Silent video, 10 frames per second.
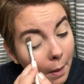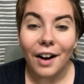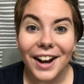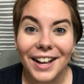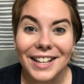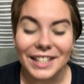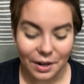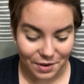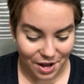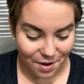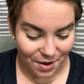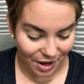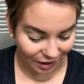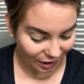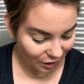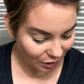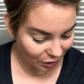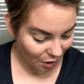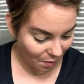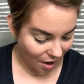Alright guys, there we go.
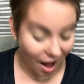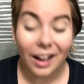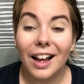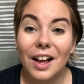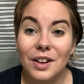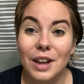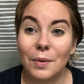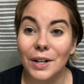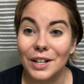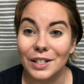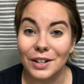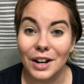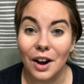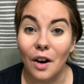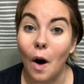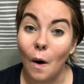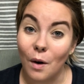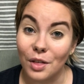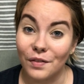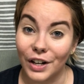So now we're going to start in on
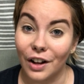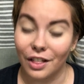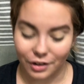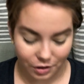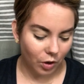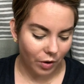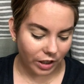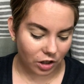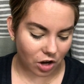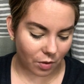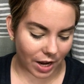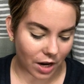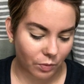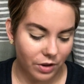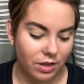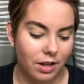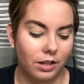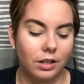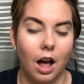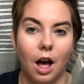all the fun colors. We're going to go in with this